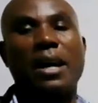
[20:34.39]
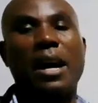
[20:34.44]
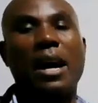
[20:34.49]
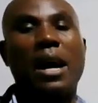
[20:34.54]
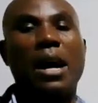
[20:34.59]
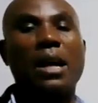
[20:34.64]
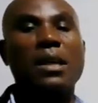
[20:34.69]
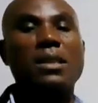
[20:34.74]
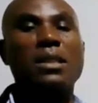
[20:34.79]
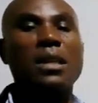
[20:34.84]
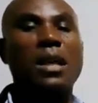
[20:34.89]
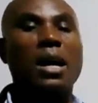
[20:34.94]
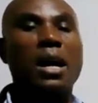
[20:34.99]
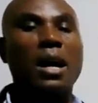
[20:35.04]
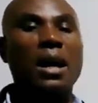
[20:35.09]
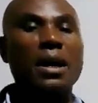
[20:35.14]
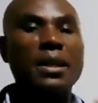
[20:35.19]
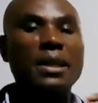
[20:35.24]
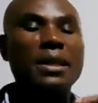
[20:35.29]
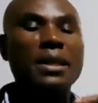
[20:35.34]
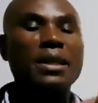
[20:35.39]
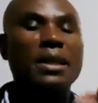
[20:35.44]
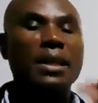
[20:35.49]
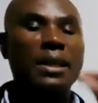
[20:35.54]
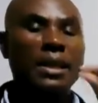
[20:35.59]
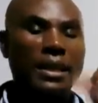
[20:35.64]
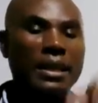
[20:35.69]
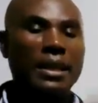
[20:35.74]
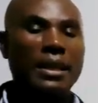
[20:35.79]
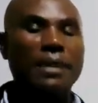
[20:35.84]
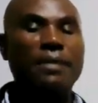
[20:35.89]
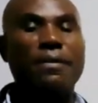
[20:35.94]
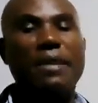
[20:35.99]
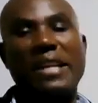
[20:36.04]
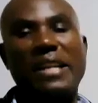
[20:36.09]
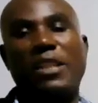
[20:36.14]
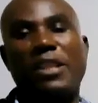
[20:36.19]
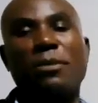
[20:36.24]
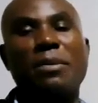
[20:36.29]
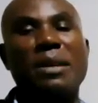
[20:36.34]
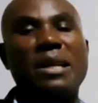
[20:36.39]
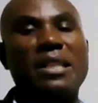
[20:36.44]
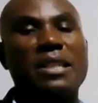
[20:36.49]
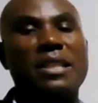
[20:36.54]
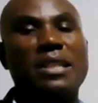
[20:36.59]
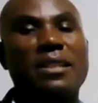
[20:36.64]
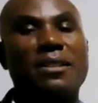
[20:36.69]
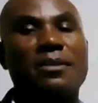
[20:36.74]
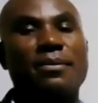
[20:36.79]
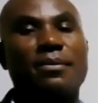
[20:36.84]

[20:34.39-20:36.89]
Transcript: As an investment.